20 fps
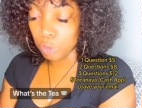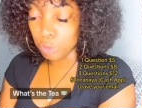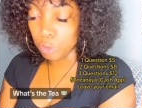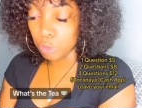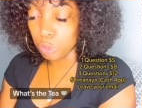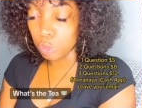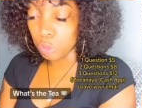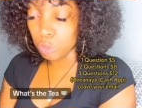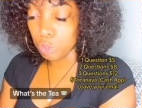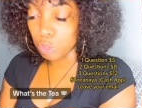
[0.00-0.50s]
or
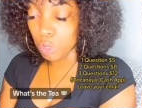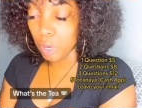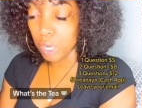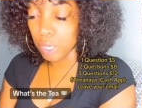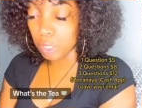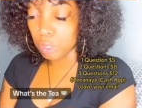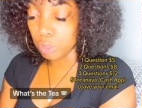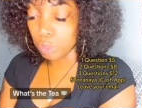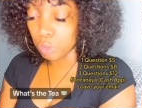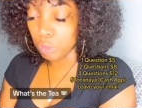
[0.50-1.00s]
you try
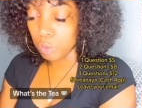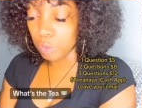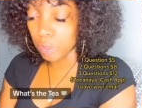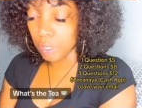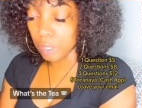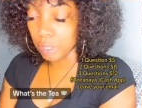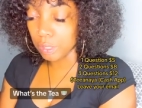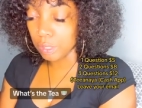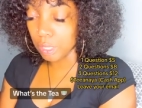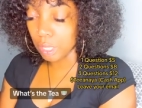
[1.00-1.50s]
to do
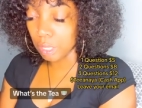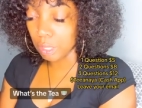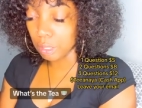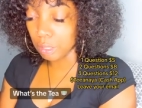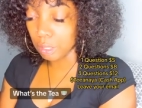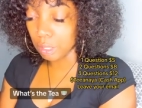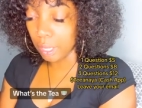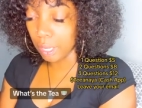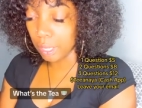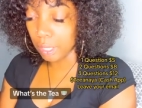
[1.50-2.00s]
things that are
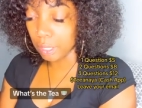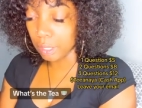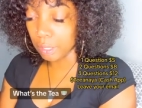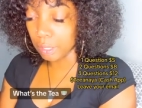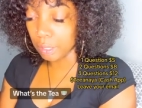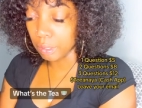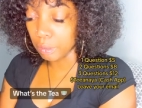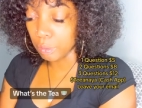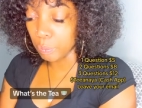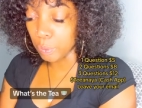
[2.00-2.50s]
like,
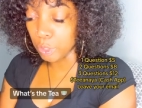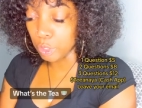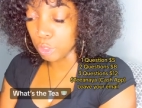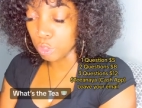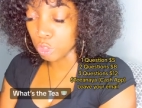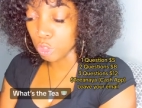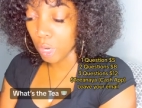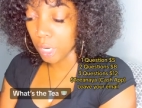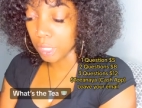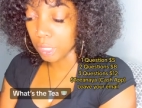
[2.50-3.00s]
when you're
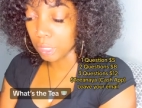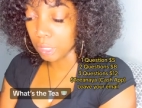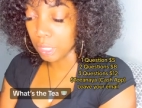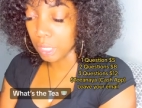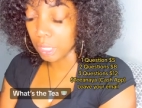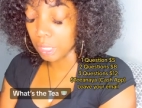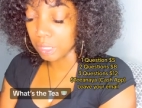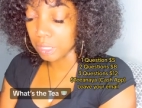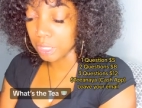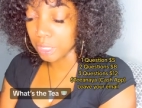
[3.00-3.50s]
trying
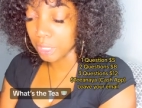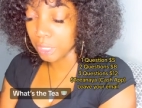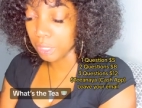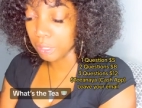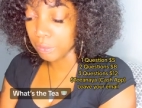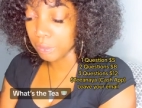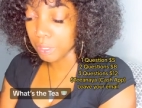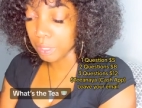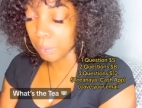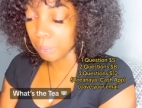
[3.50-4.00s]
to
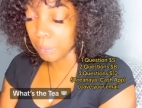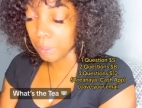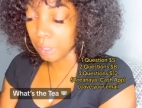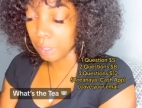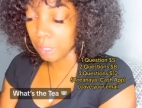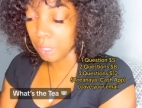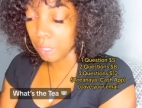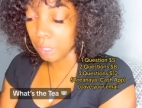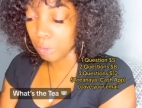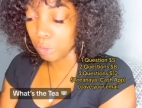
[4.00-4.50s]
achieve something
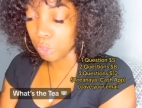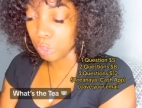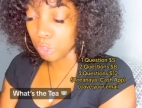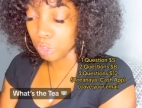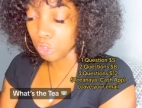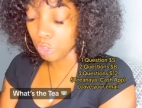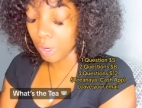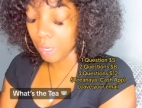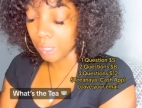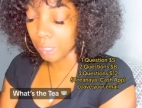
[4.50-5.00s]
here or you're
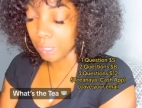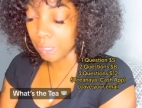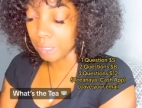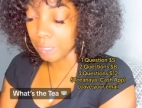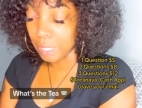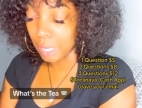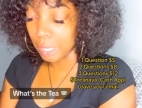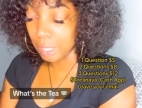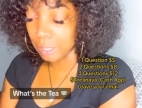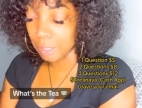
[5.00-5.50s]
trying to
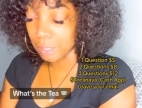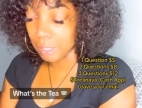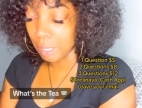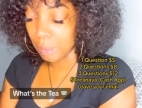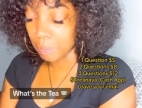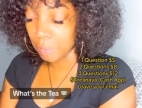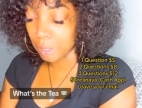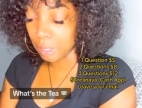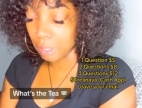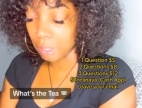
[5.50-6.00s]
attain
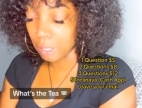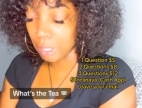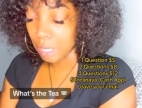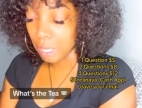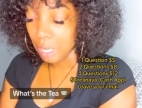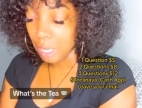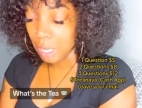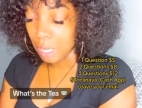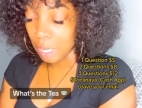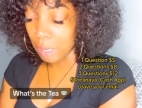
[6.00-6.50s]
something,
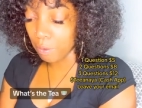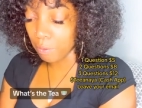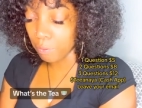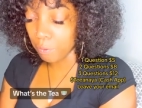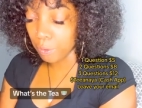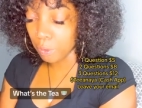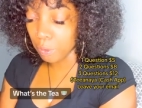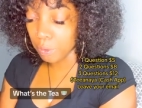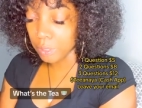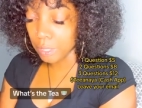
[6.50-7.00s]
it
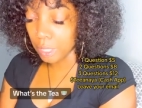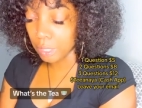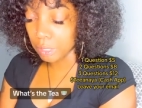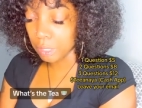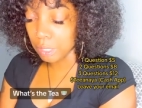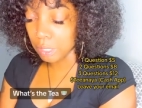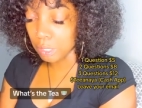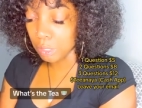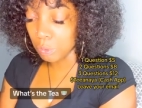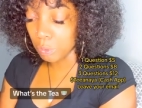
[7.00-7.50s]
feels like
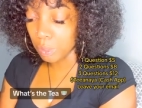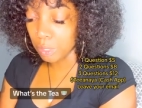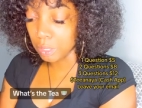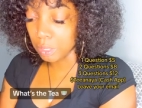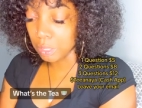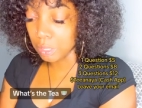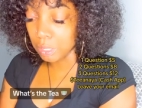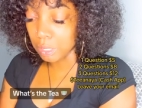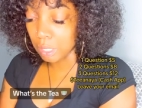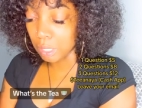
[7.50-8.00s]
this is one of
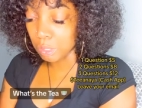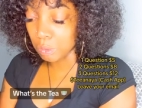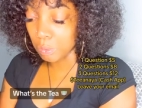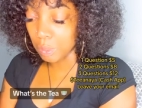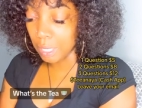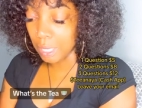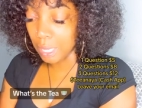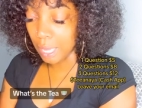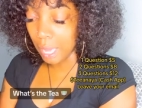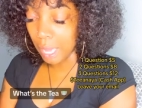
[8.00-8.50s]
these things where
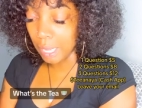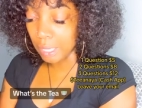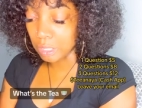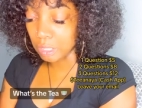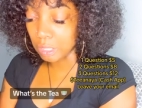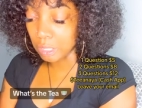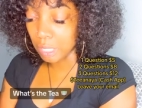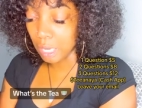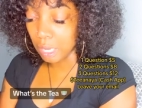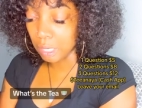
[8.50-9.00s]
they
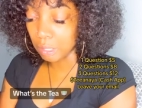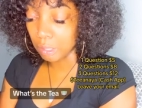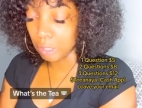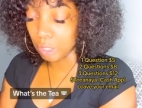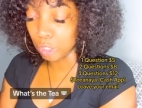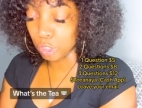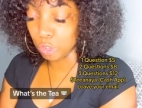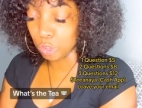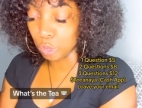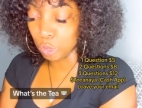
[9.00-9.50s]
actually kind
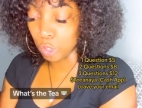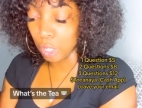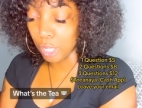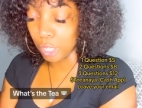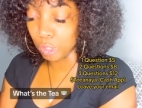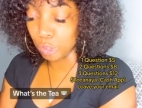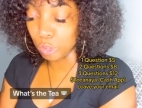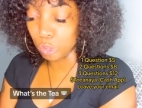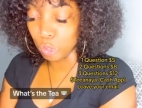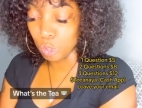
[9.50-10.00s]
of
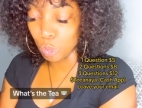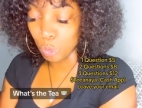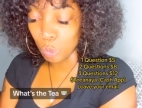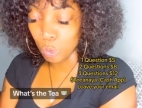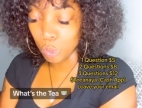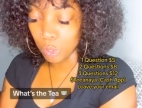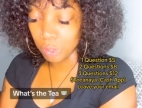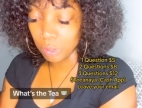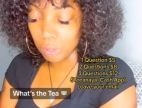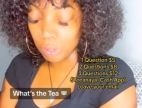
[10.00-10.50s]

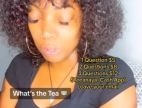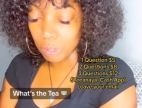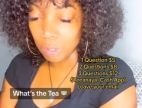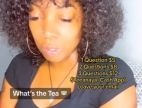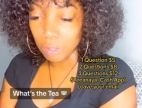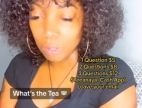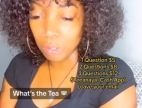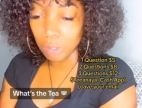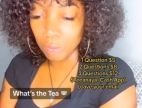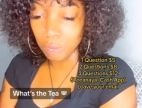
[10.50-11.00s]
ignored
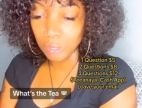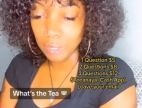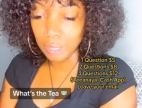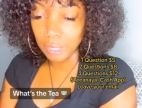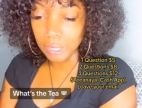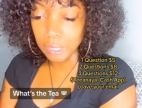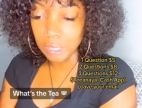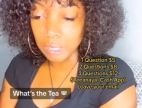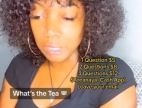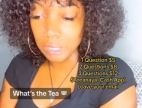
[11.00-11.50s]
the
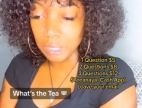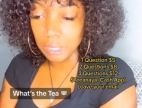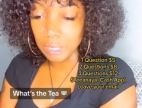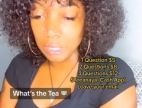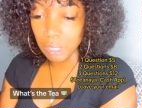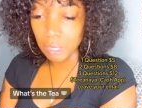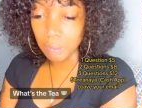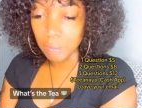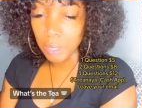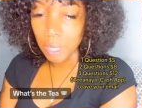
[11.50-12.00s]

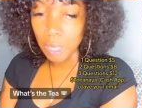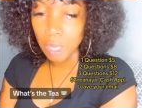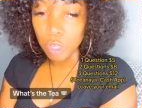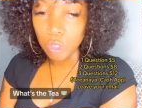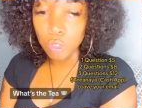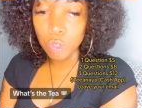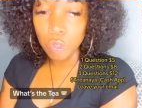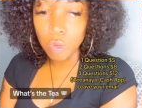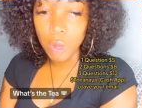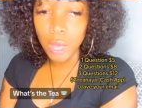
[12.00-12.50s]
relationship.
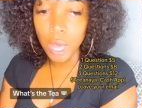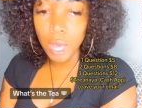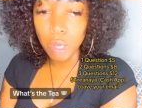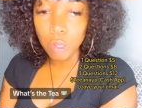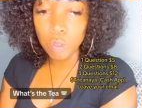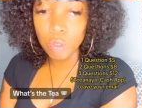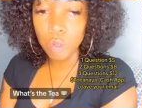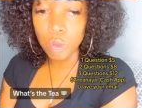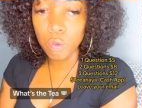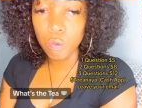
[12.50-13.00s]
You know how
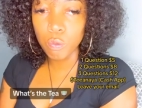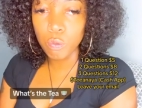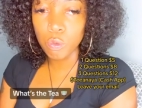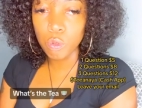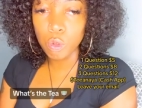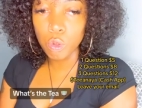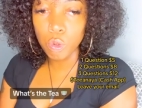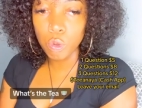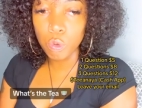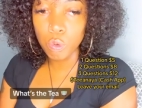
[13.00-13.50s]

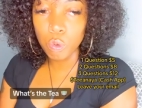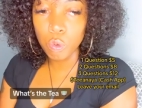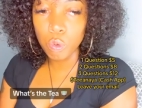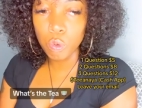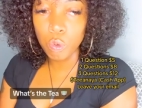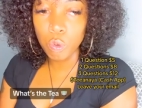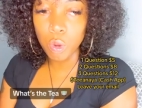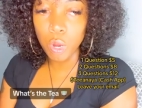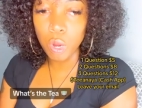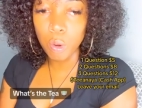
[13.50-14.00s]

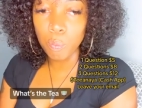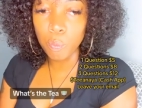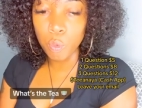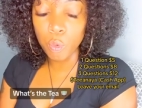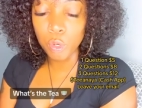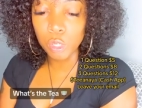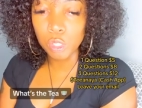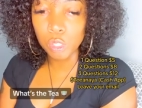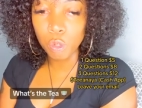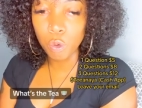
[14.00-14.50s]
you are
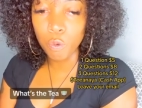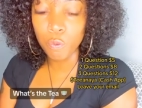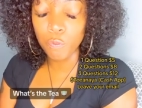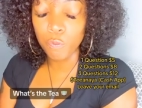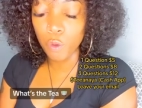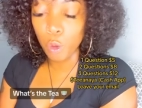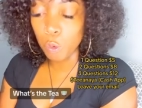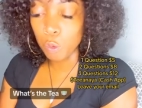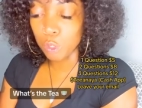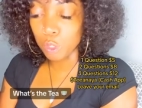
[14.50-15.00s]
more so
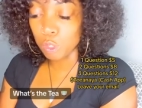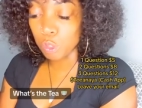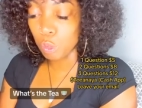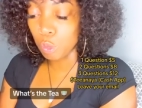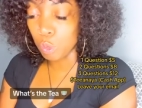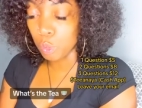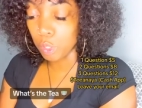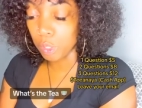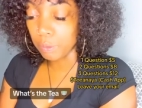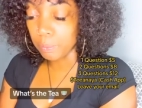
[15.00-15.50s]
focused
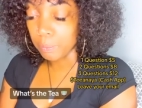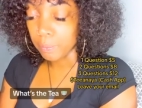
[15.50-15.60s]
on,